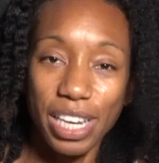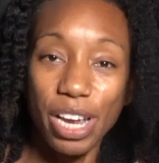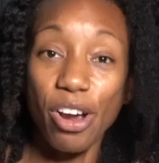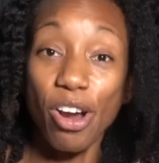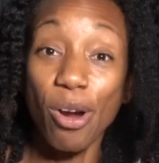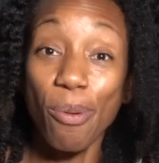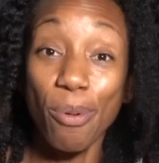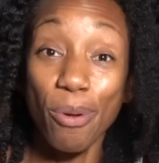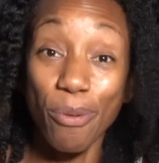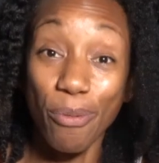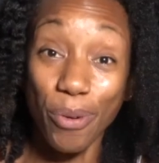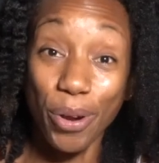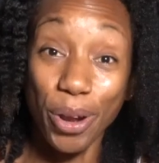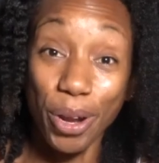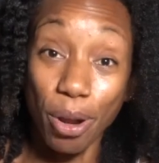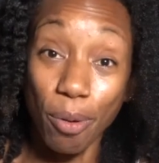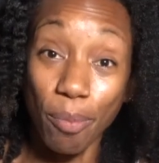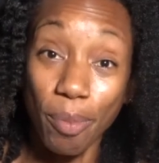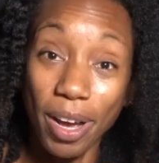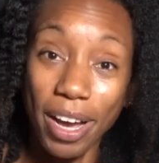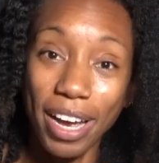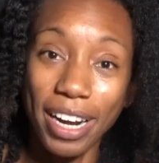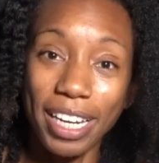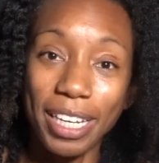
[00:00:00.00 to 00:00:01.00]
terrible for
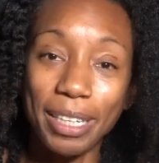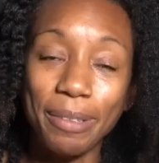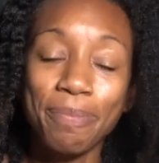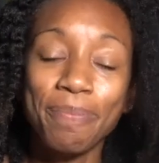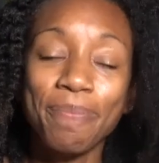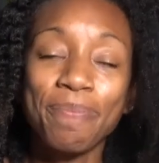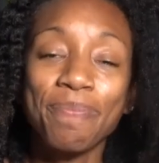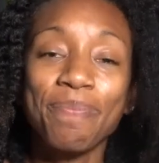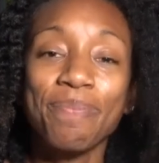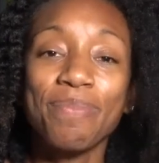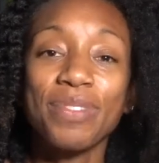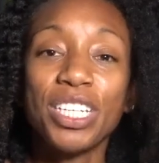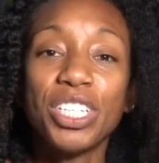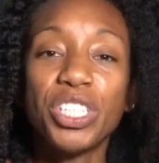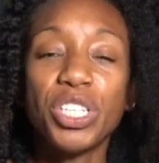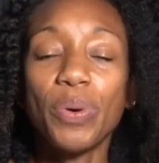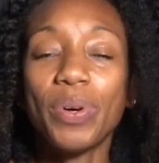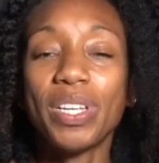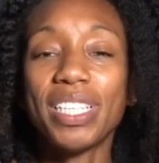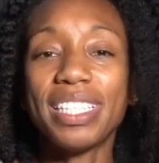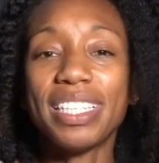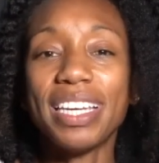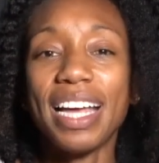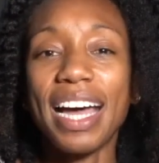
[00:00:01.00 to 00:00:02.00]
your body.
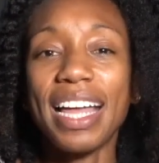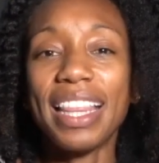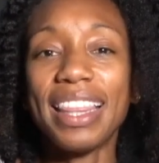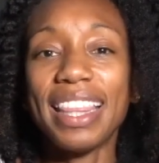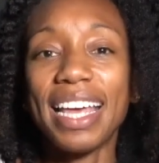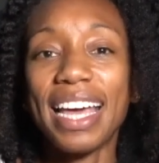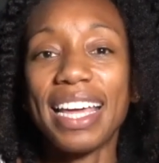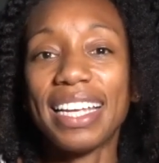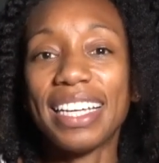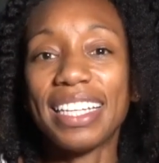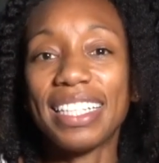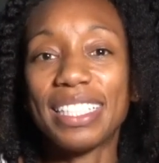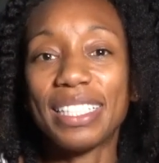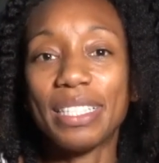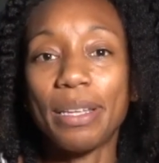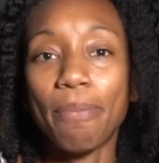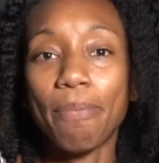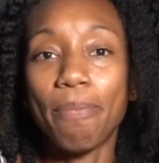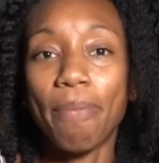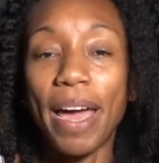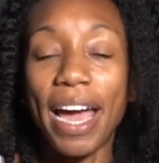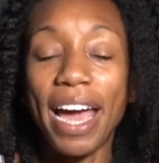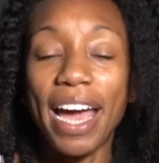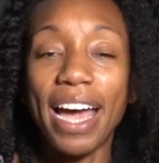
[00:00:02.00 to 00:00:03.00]
So it's not that it's
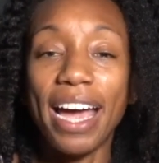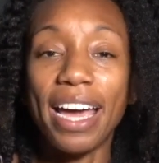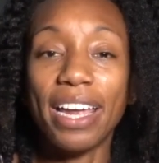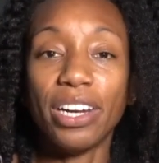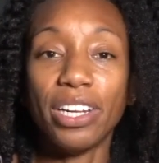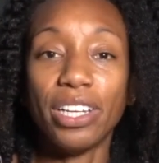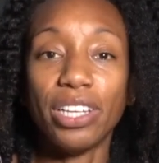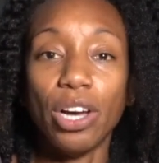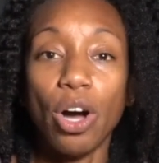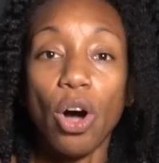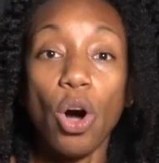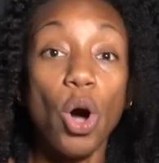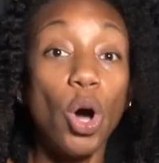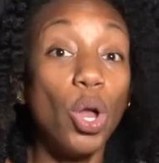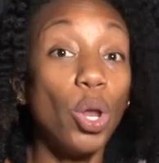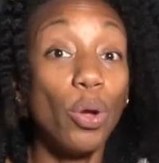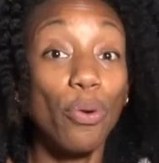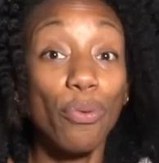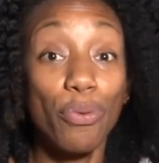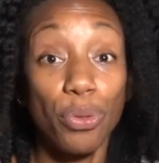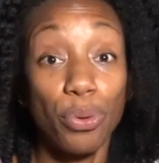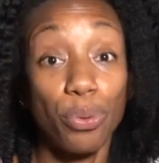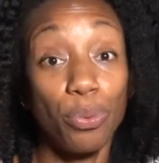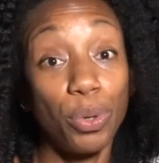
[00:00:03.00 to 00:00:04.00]
bad all
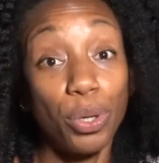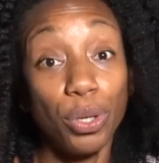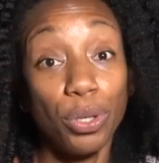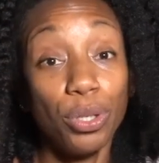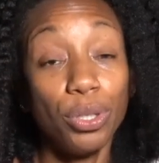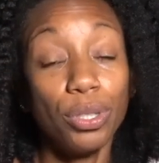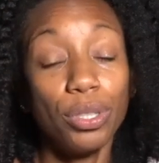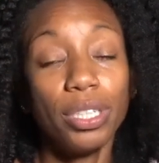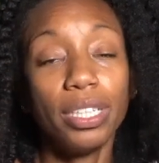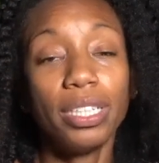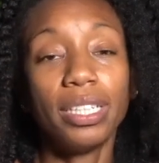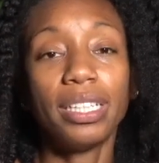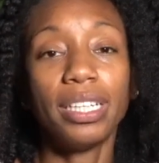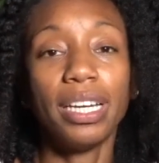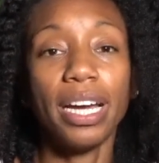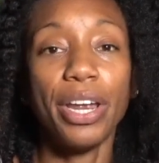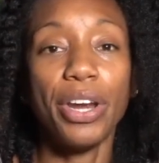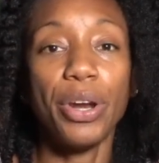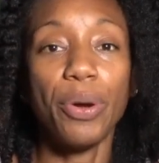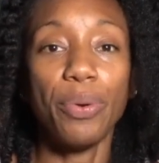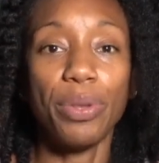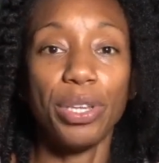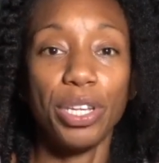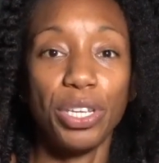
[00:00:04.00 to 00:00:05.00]
over the world. I
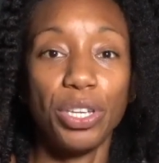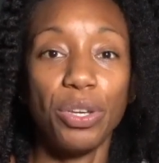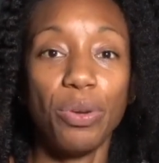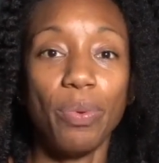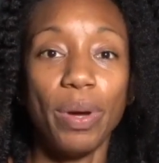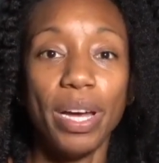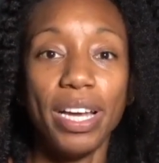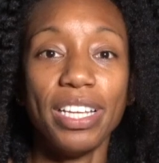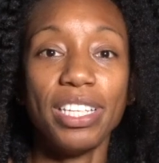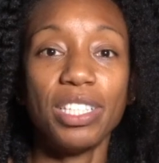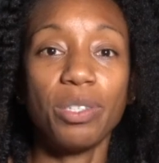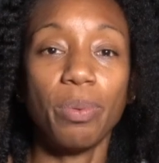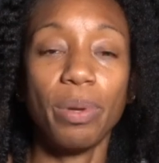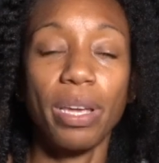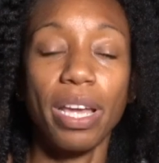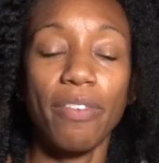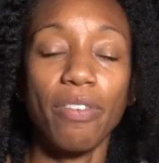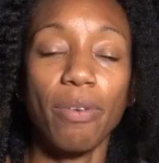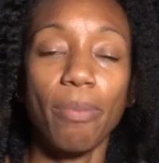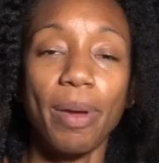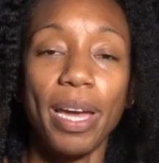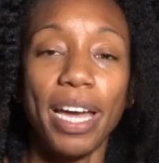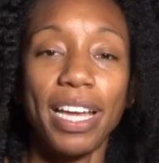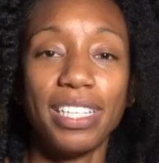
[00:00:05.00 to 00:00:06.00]
know in the US we
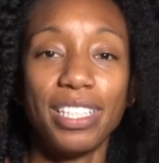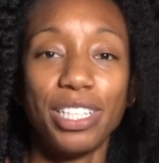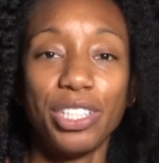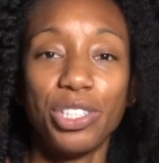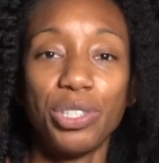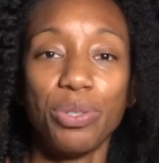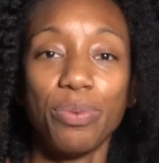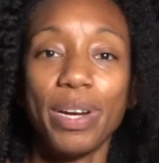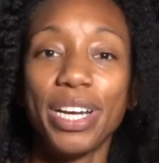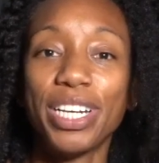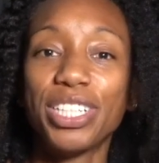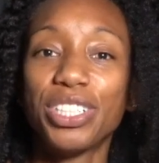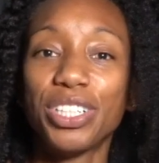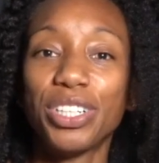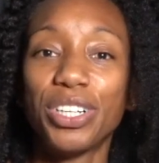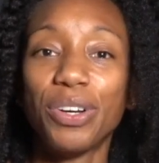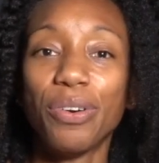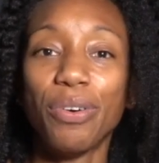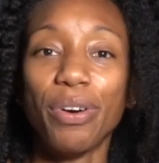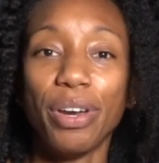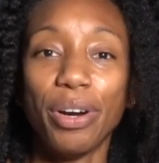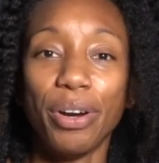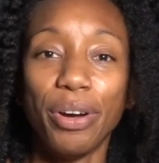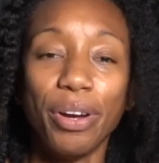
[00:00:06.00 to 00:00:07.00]
have a bad situation
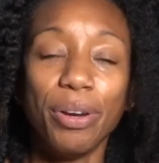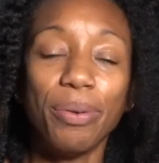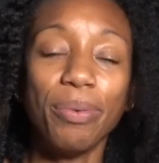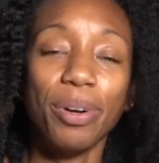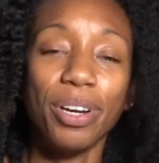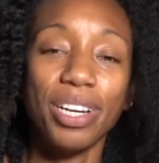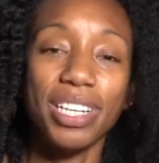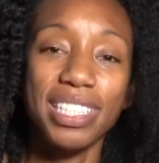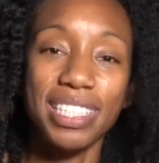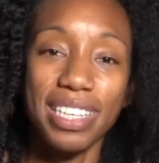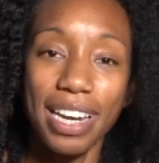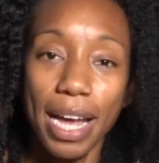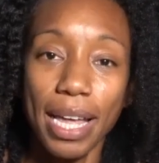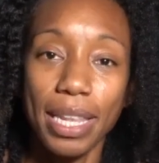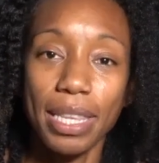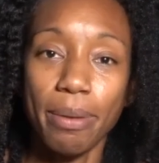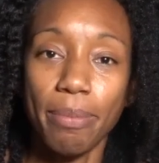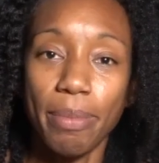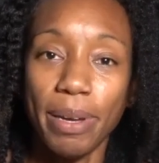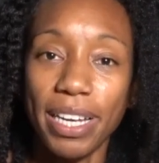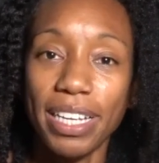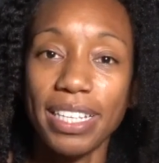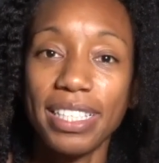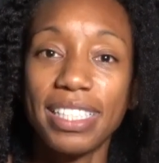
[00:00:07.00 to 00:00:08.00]
going on where it's not
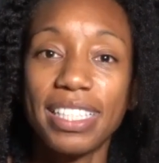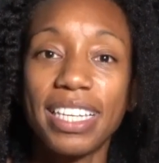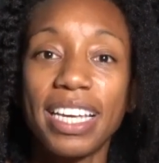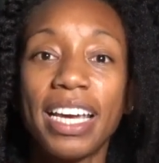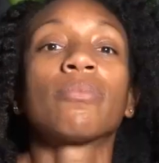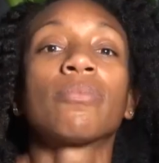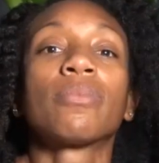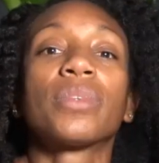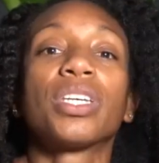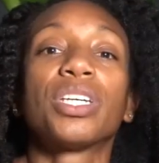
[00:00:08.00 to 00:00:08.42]
the best.